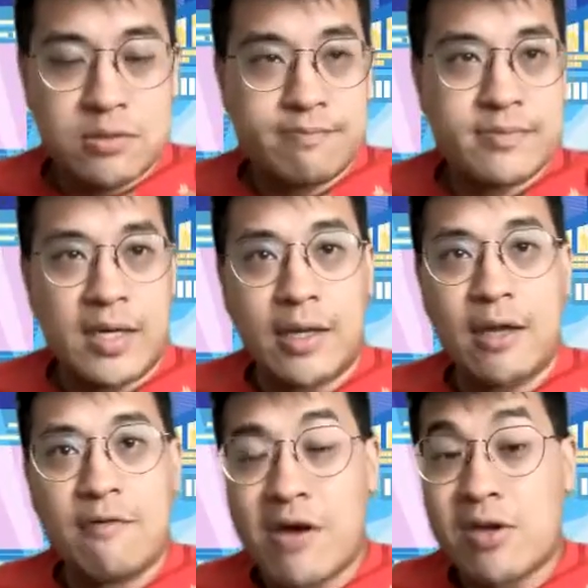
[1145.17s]
Again,
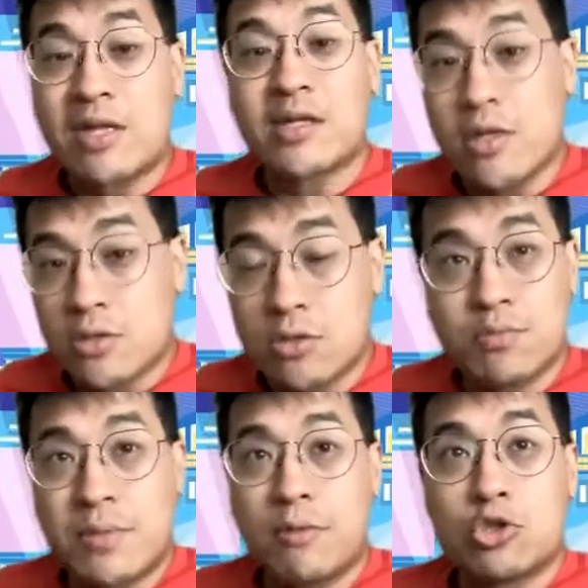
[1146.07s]
very intentional.
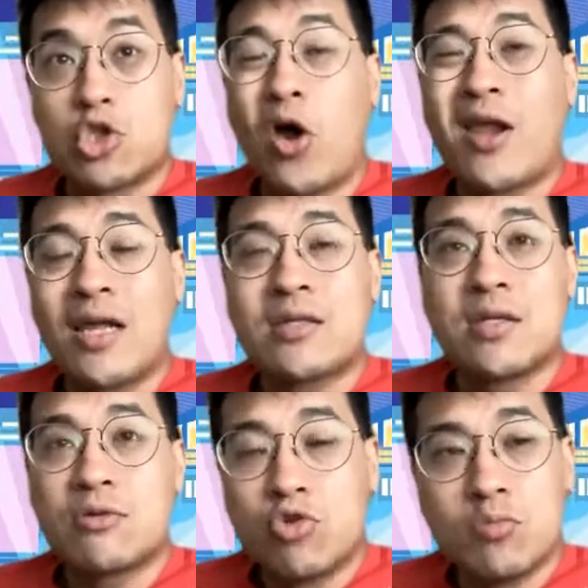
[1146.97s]
People join
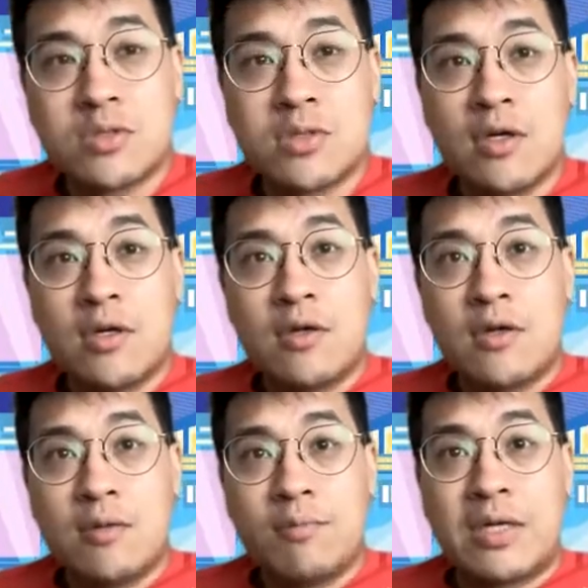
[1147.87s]
LinkedIn groups
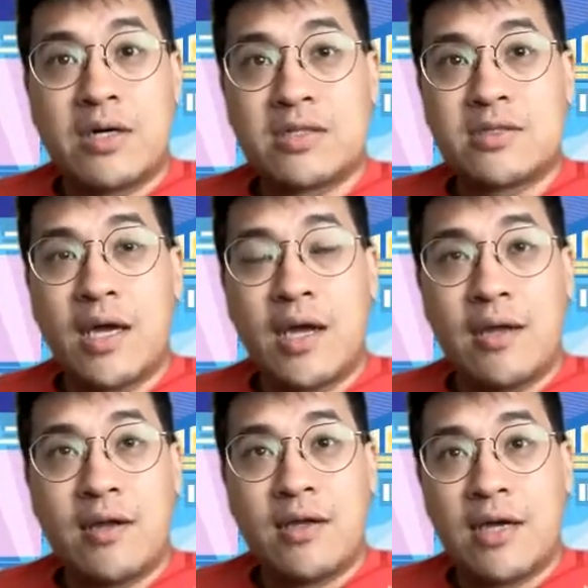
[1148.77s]
because
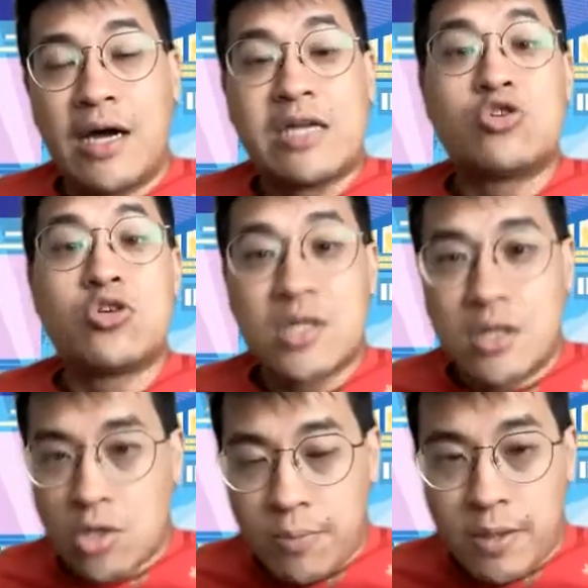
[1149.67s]
they are interested in
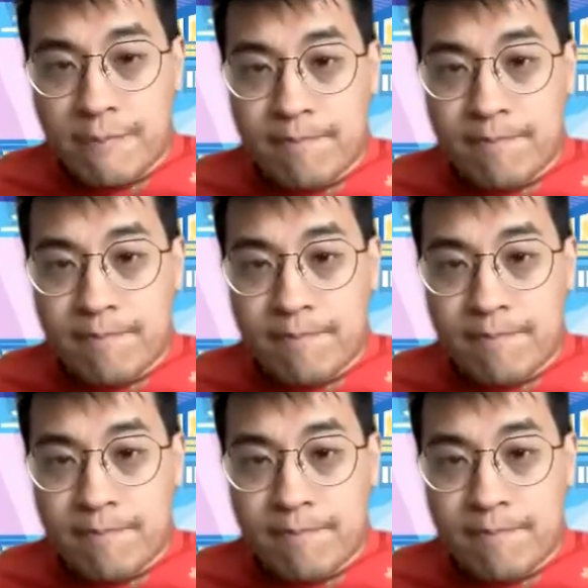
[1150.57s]
the topic.